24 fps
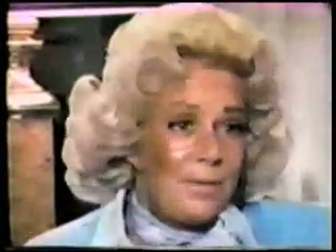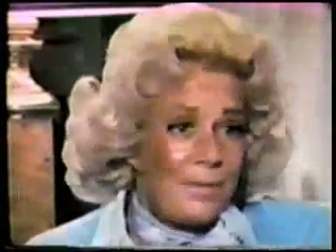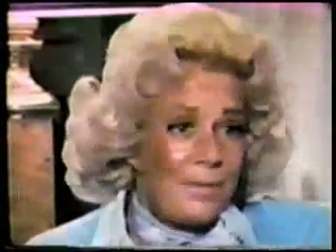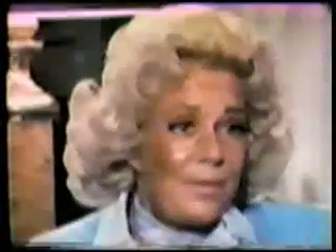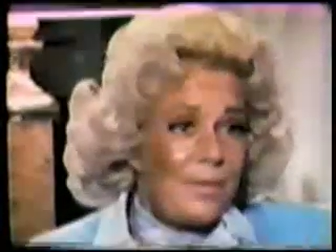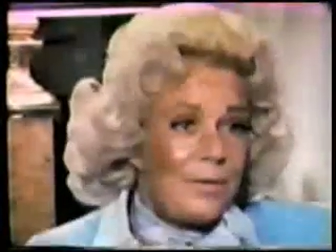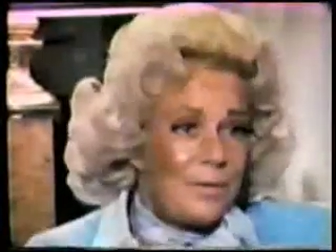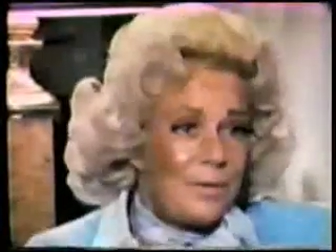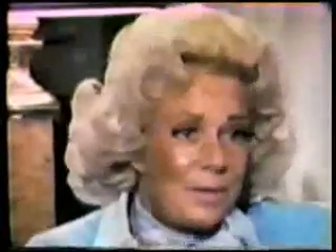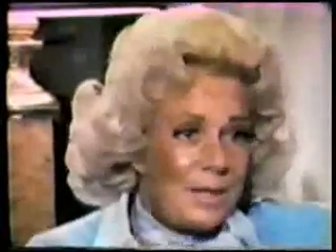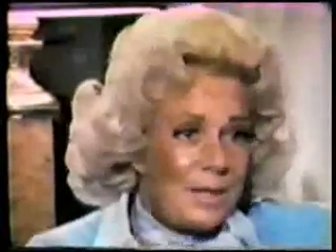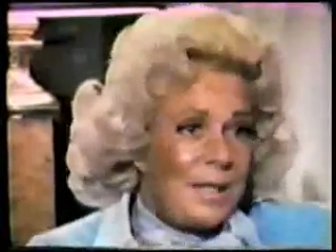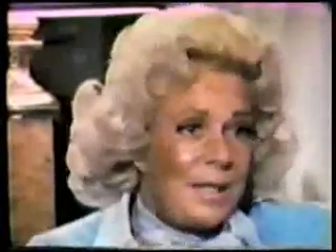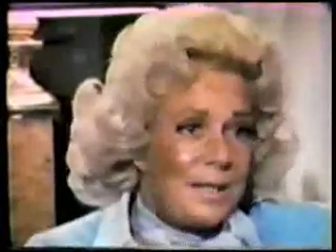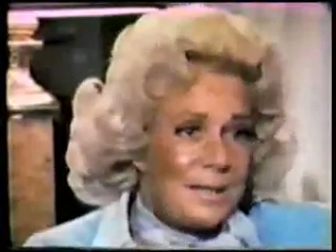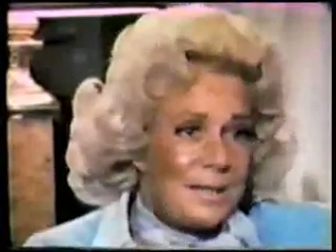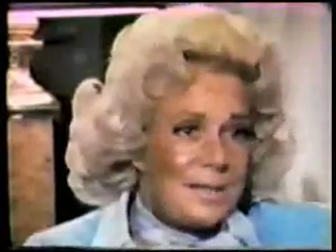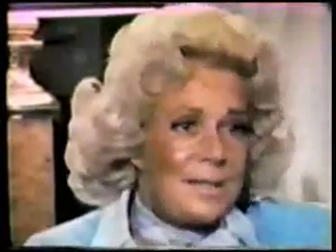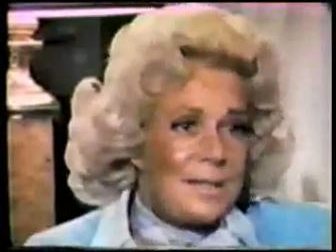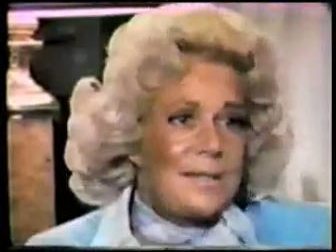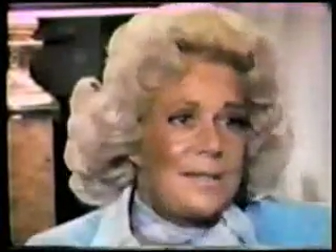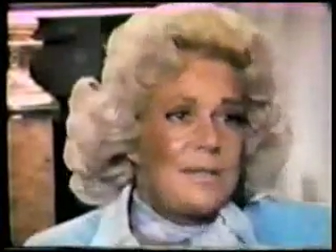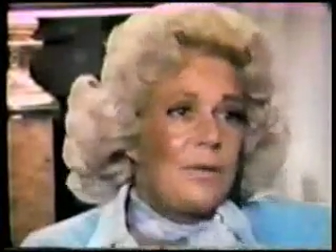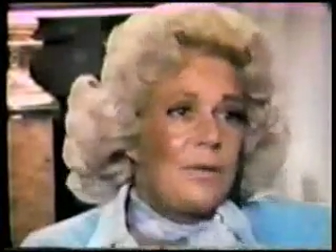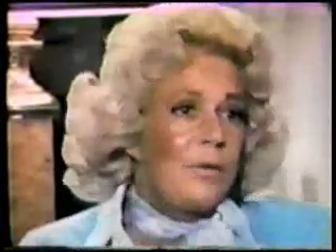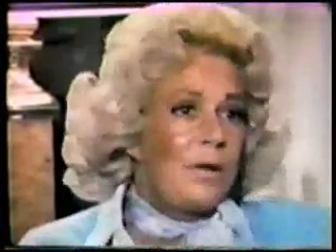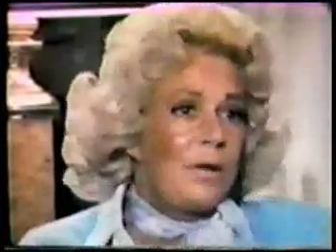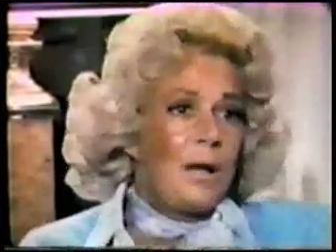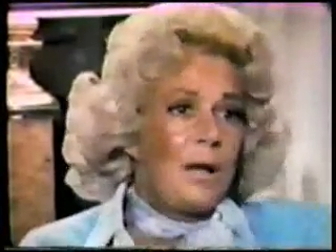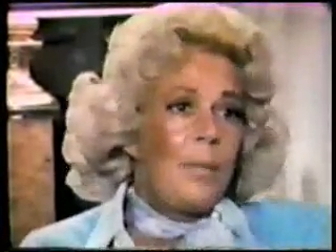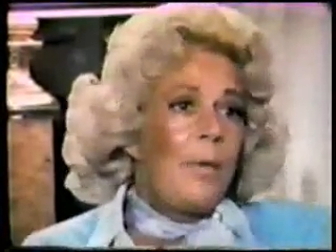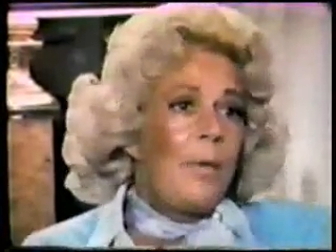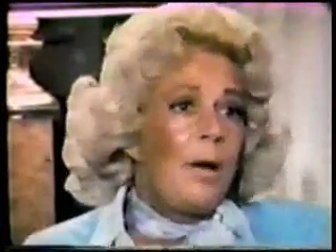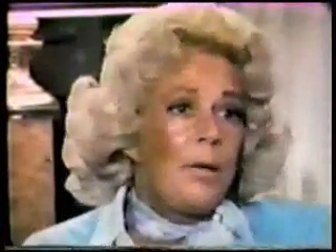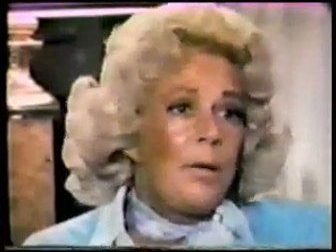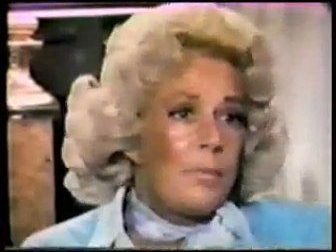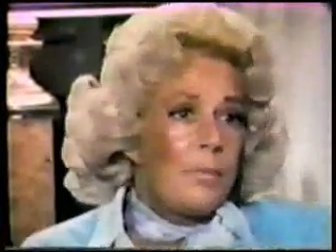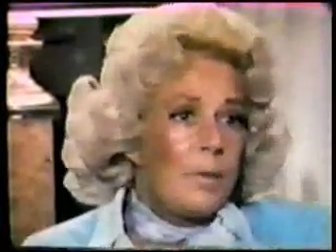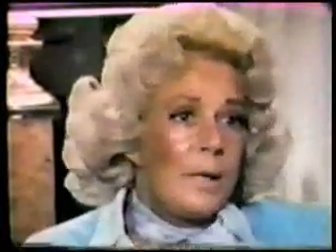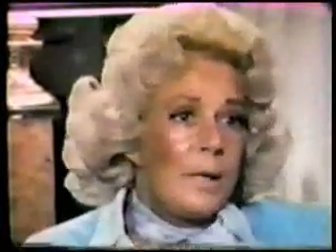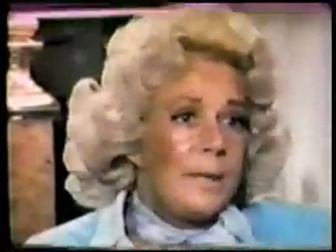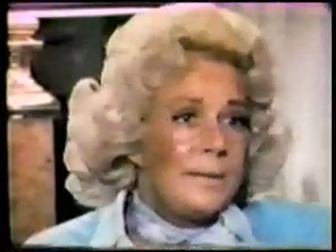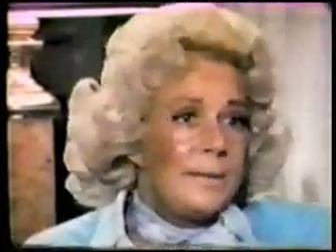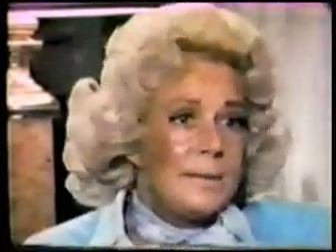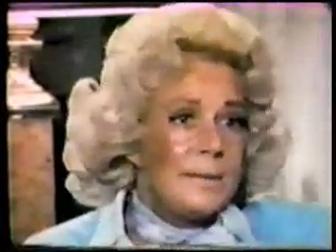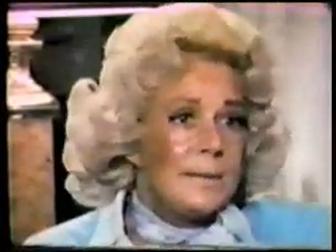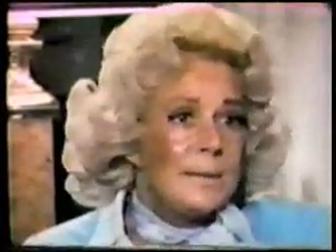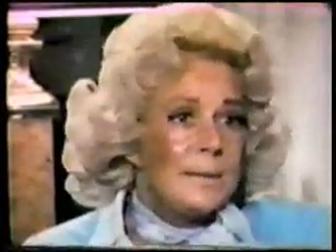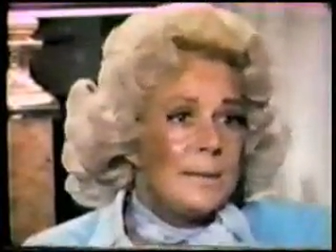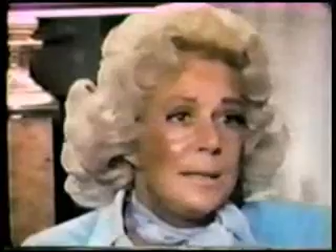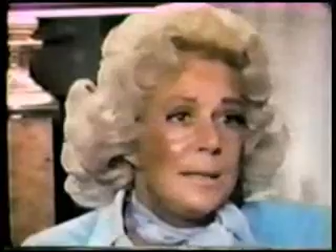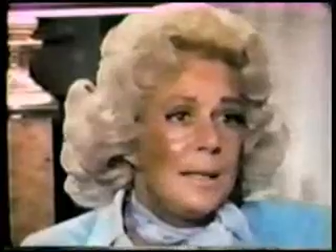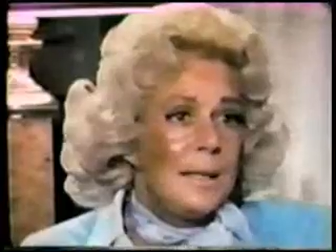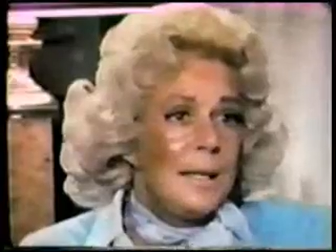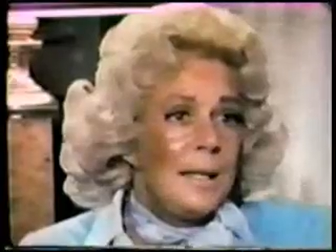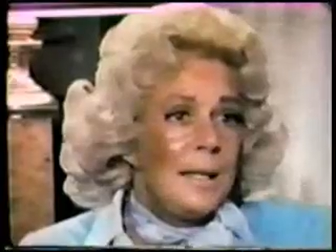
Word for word: Their, their kids just don't come out right.